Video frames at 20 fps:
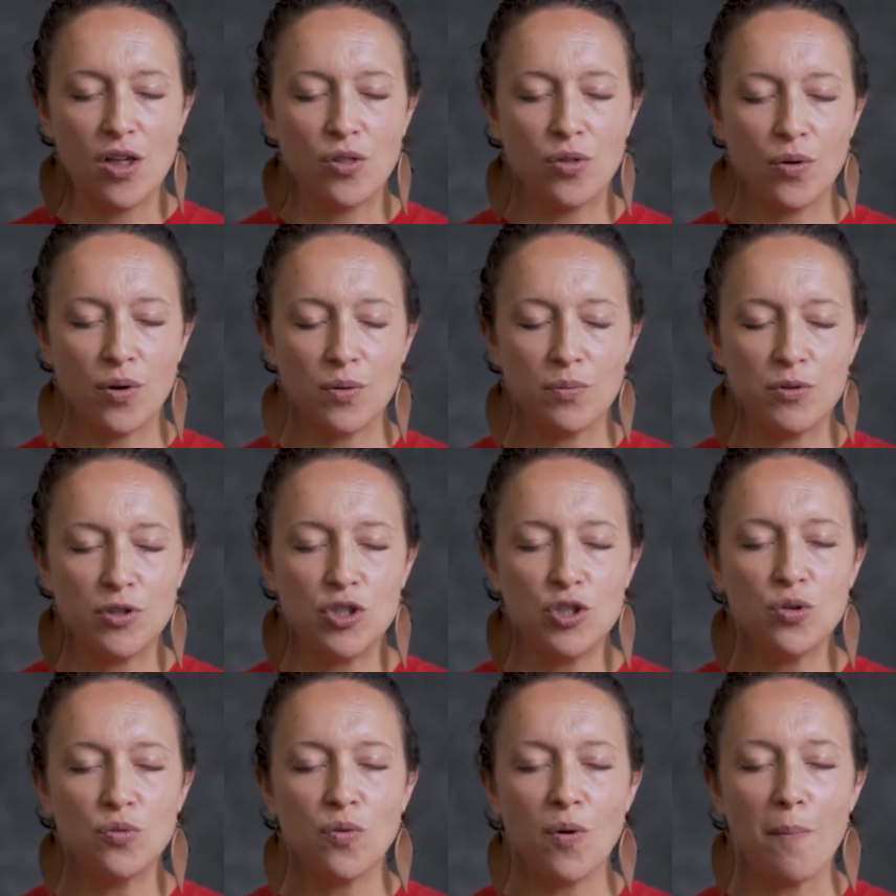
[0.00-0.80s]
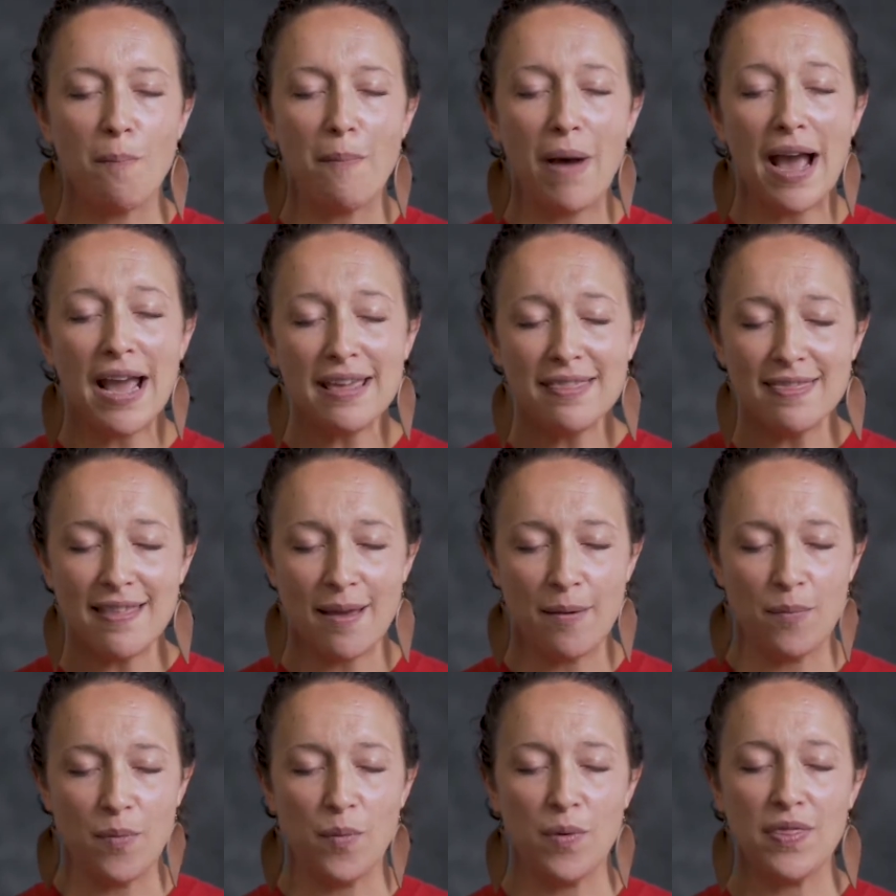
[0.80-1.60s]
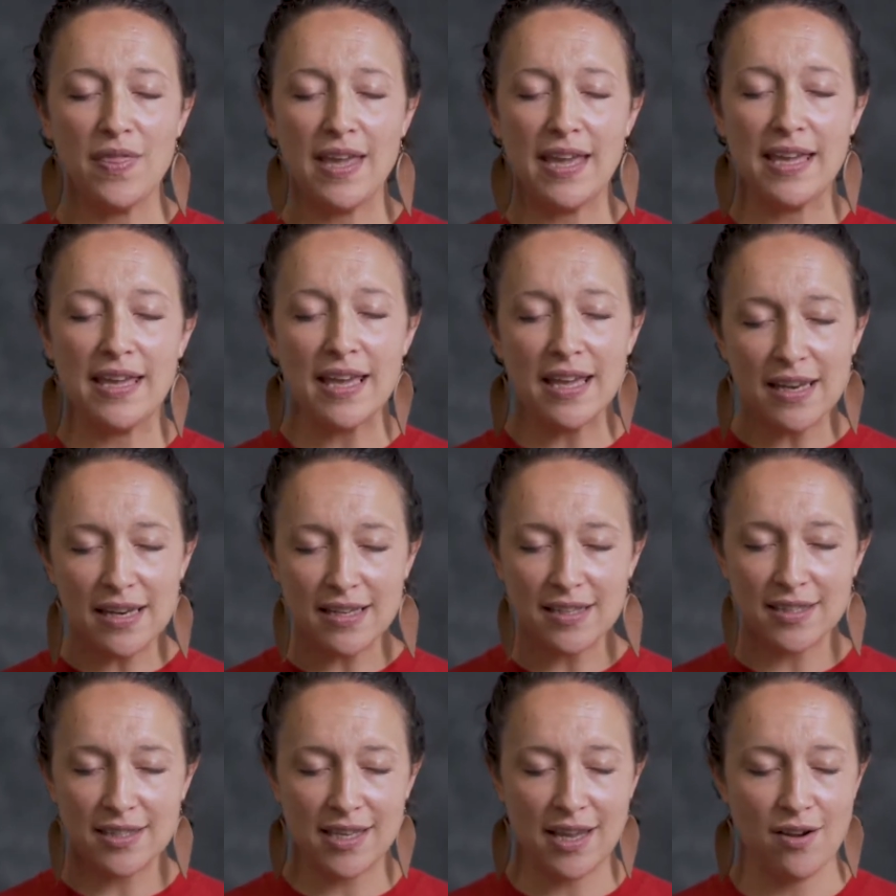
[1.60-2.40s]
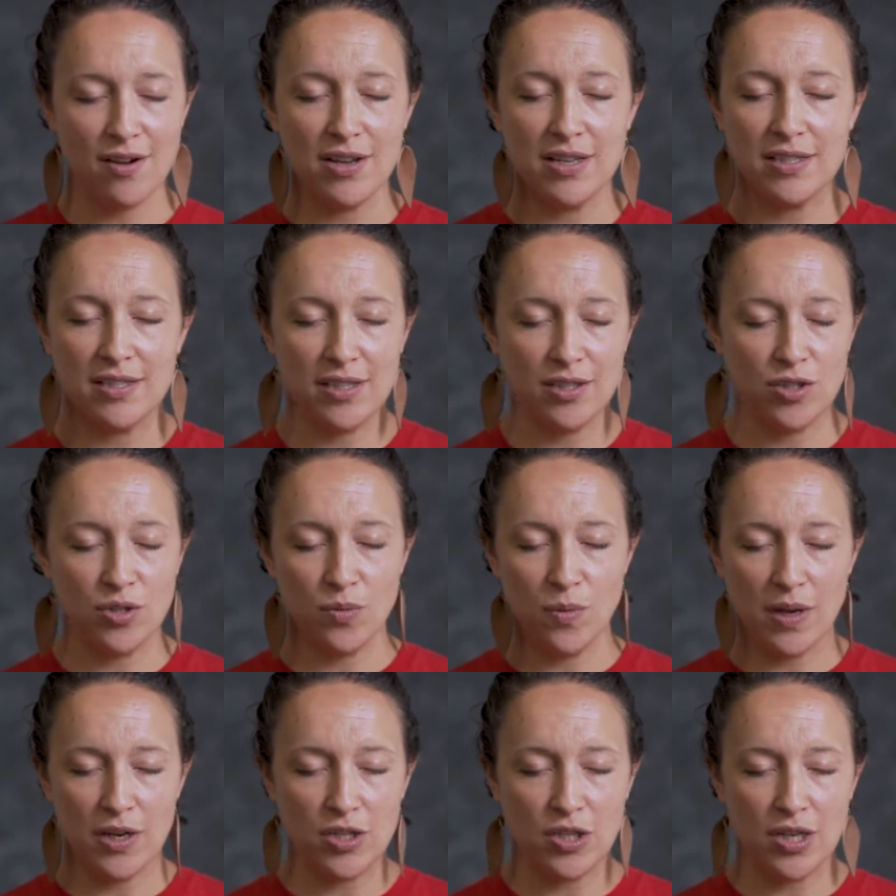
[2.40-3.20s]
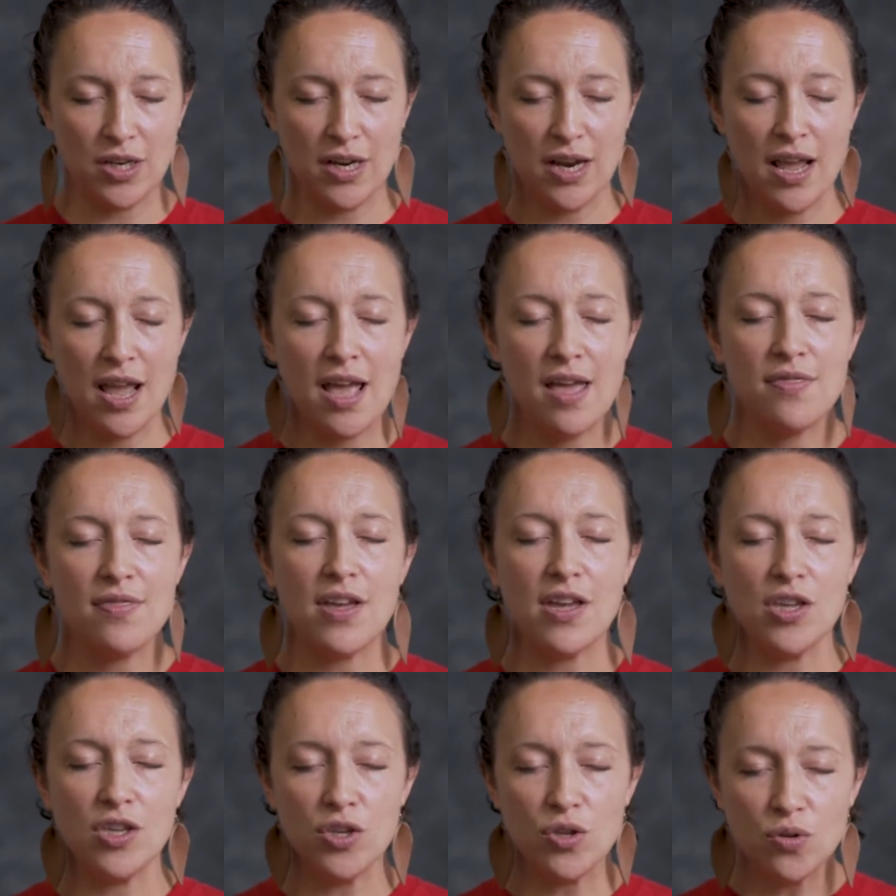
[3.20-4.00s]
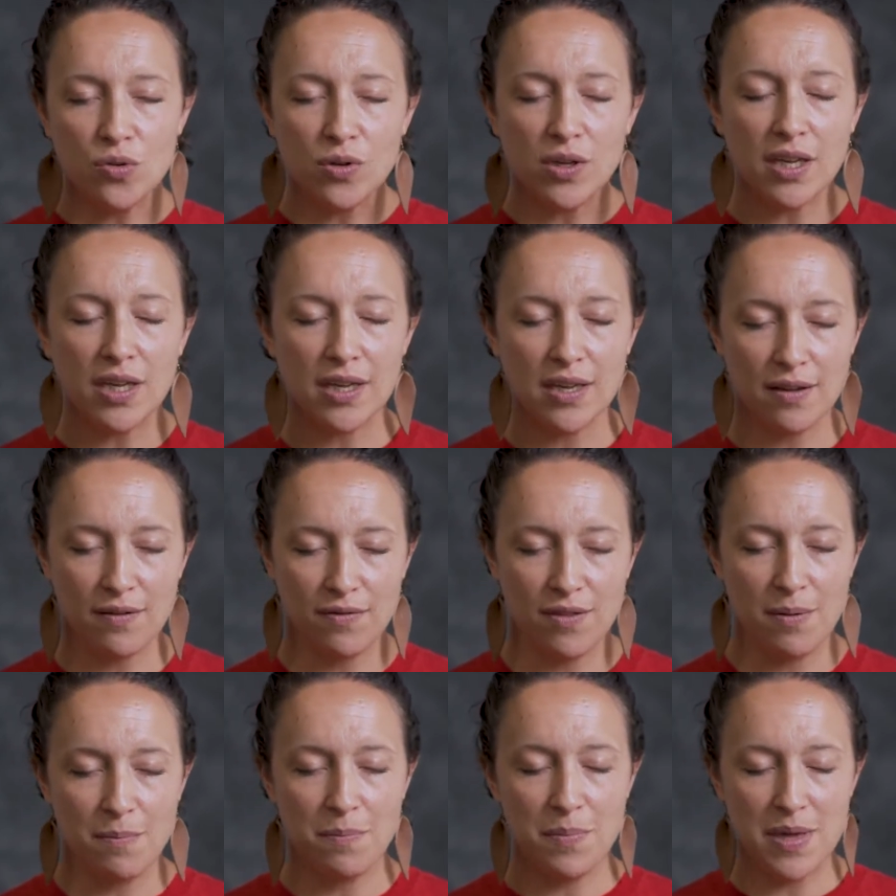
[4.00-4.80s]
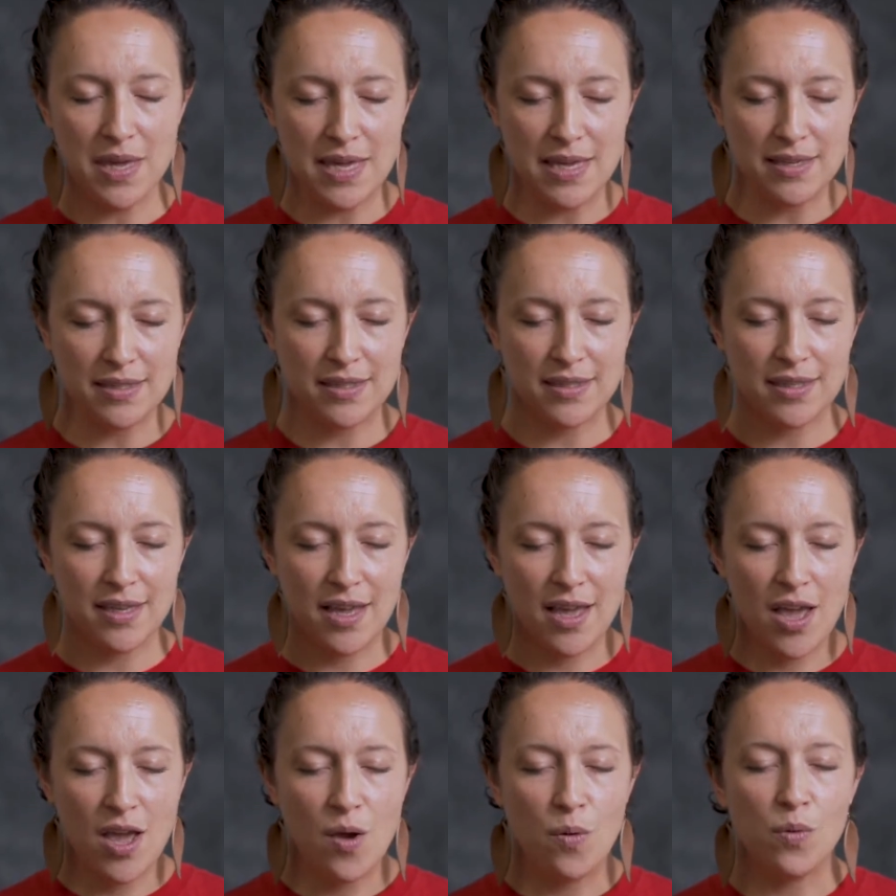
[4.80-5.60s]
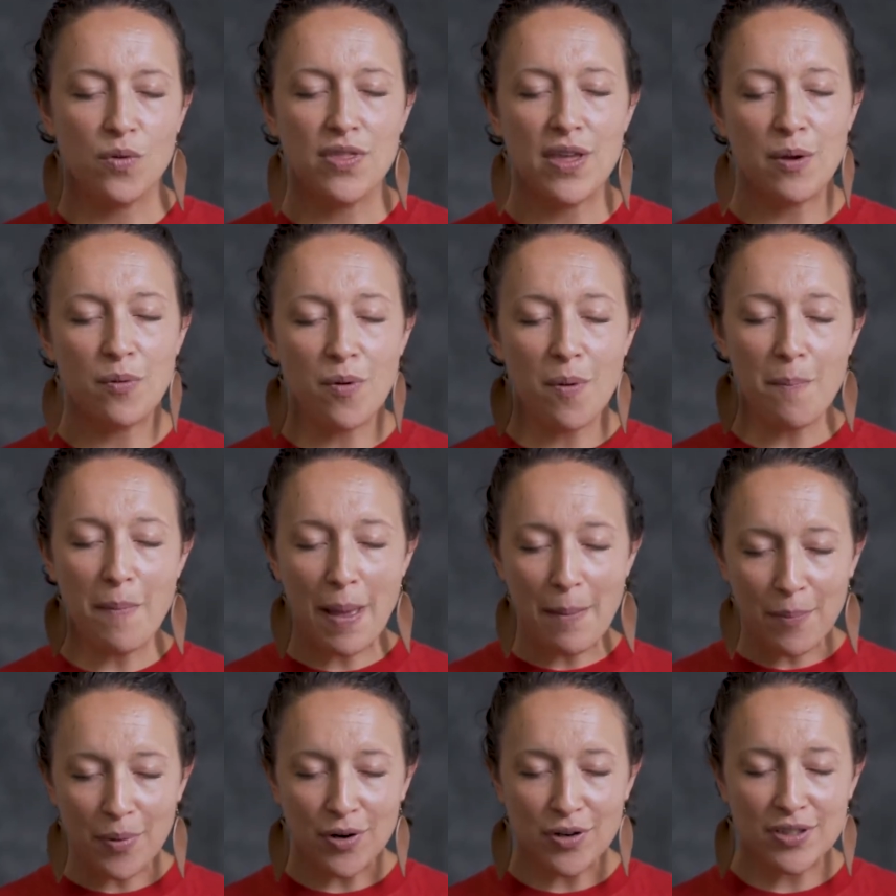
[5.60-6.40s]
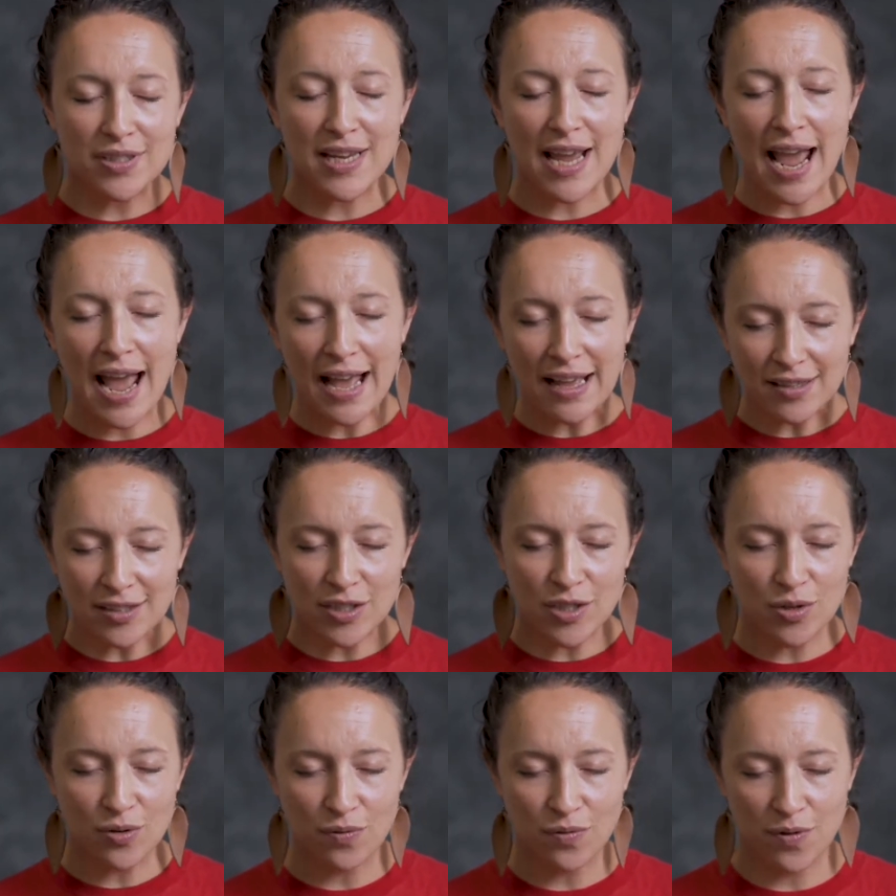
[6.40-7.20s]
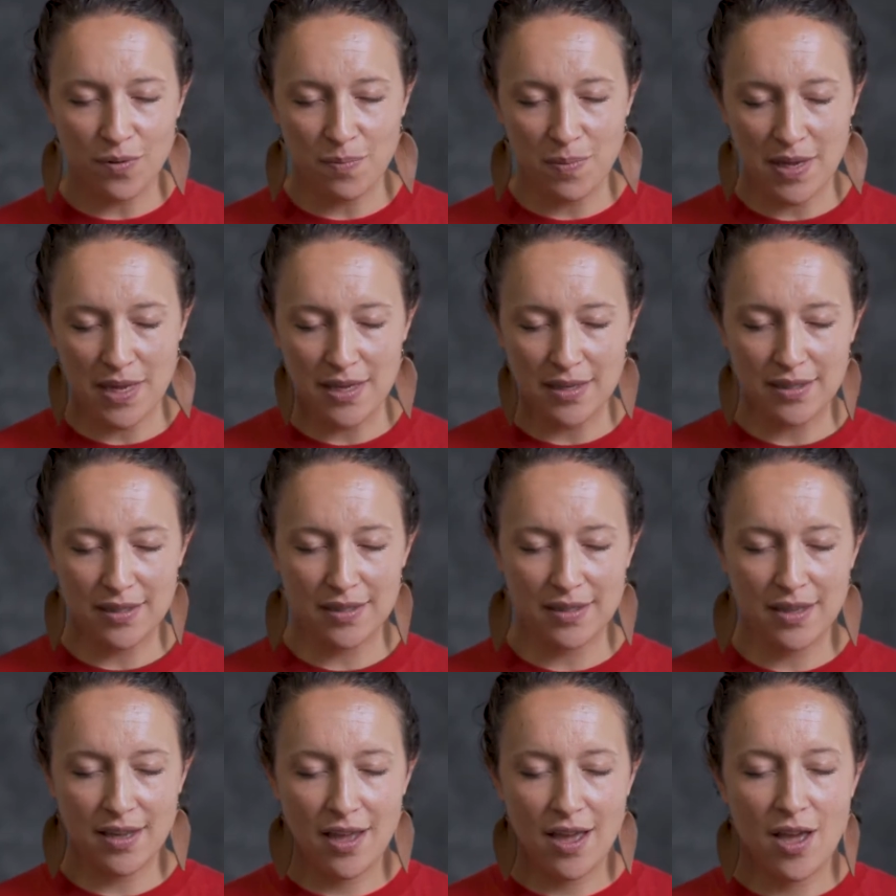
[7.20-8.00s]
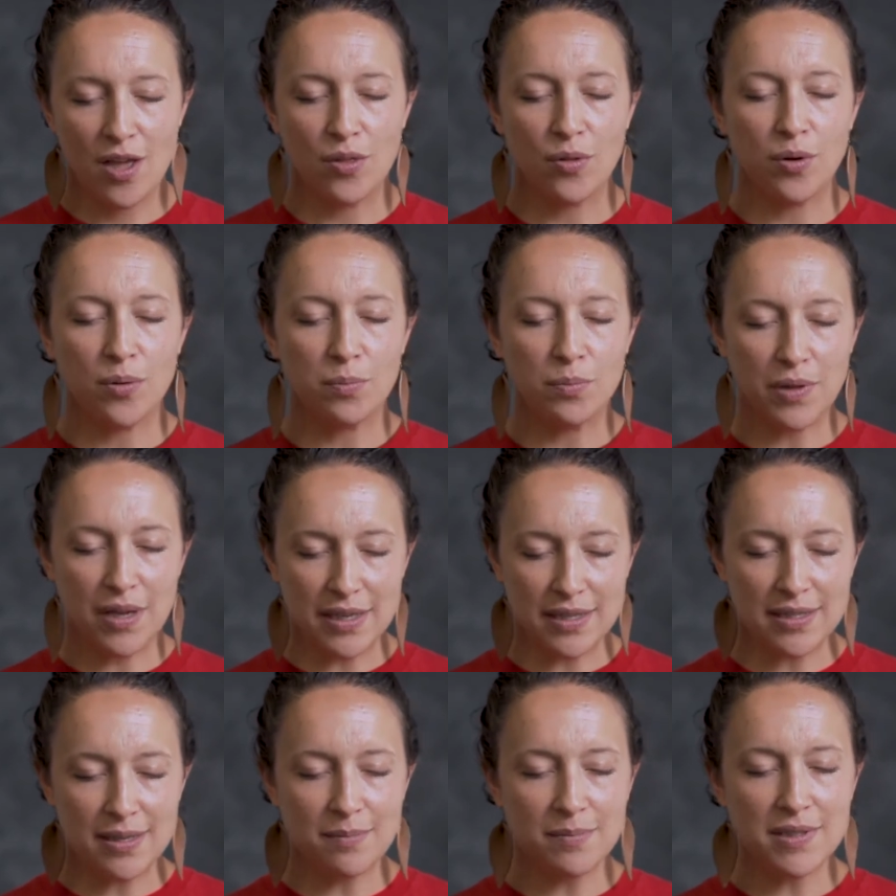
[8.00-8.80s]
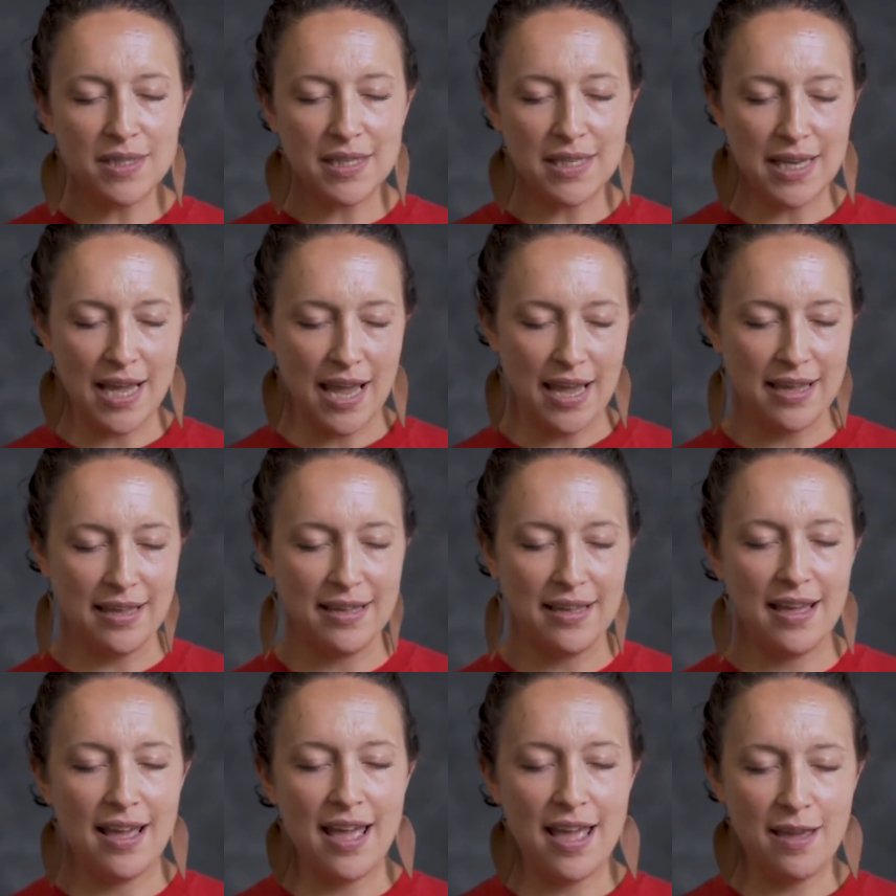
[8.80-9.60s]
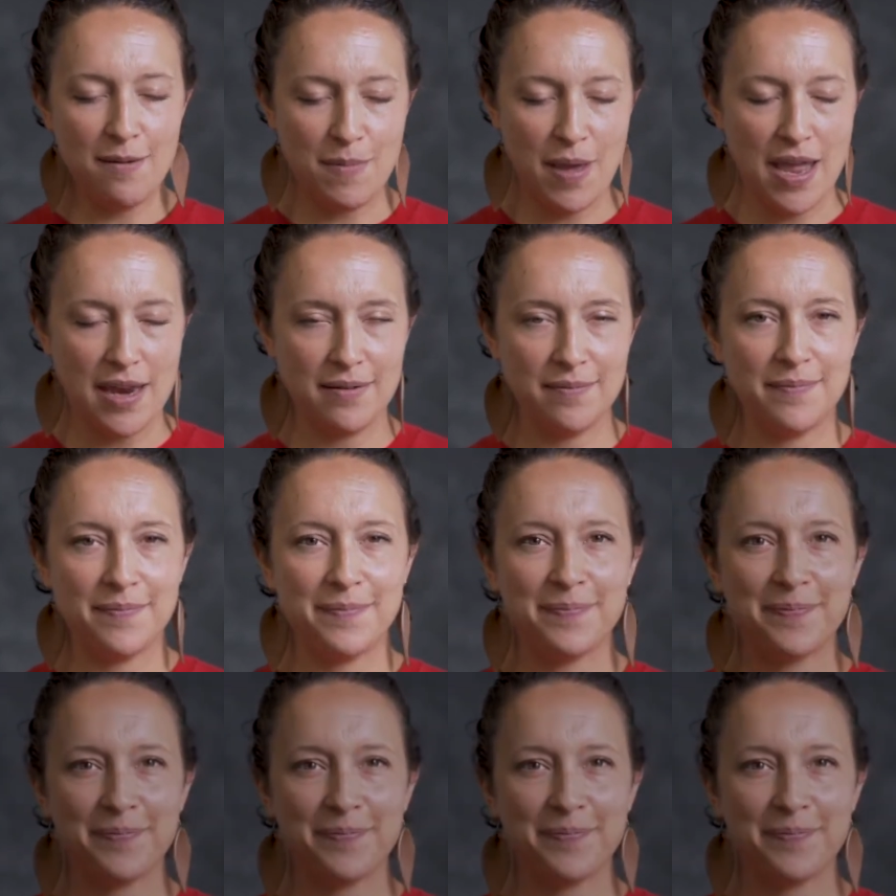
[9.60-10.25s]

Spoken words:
Lord, would you remind them when they get in a scary situation that you can give them peace? Would they remember to ask you for peace? Lord, bless them today. Amen.